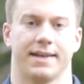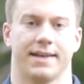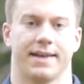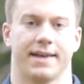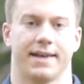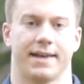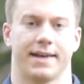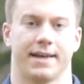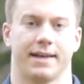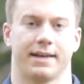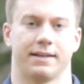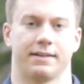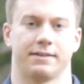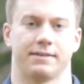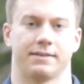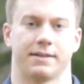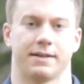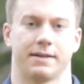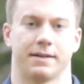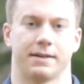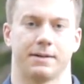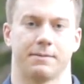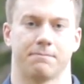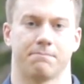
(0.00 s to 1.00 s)
And
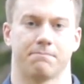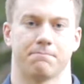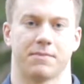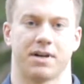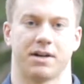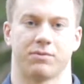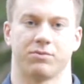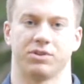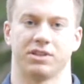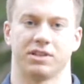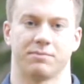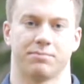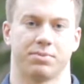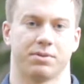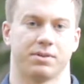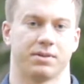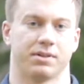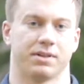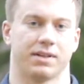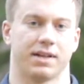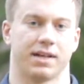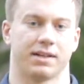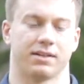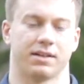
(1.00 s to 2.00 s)
um, I really
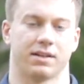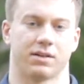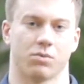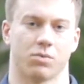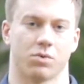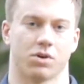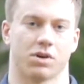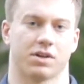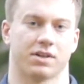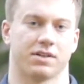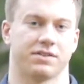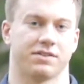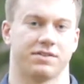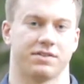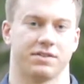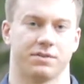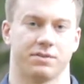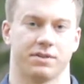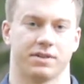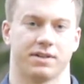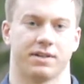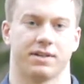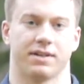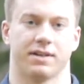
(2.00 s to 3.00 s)
put a lot of work
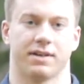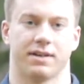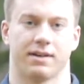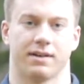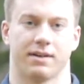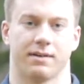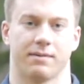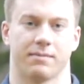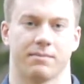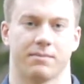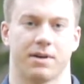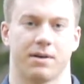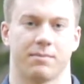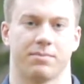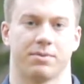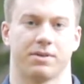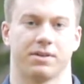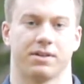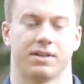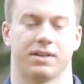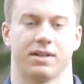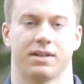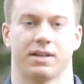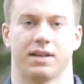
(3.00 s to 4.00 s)
into it. Um, I
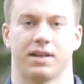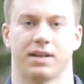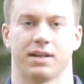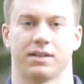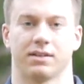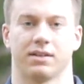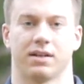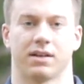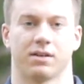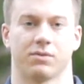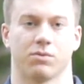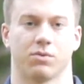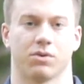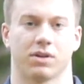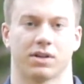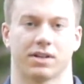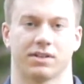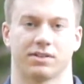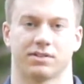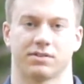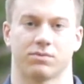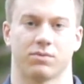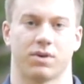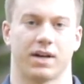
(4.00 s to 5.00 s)
put a lot of
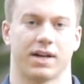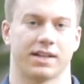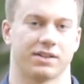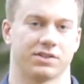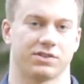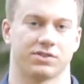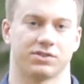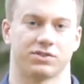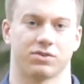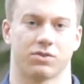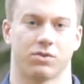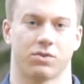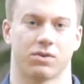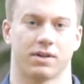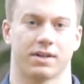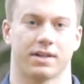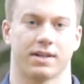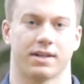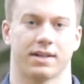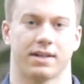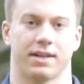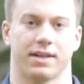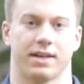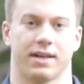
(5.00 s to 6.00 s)
work into writing the
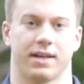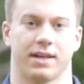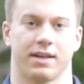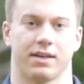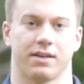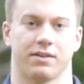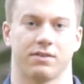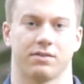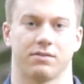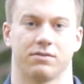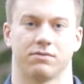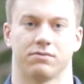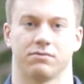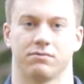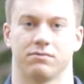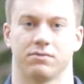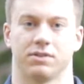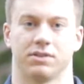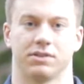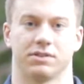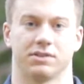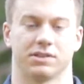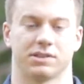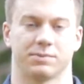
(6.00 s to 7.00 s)
story and
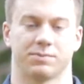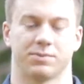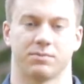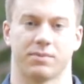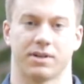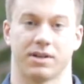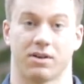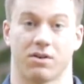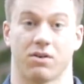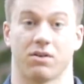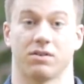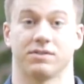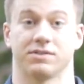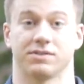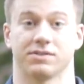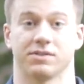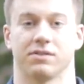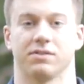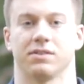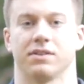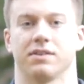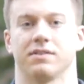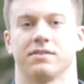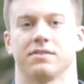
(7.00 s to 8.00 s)
really just put my heart and
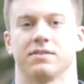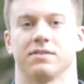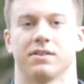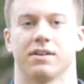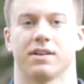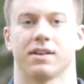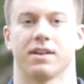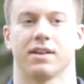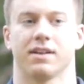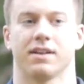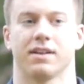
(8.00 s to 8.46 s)
soul into it.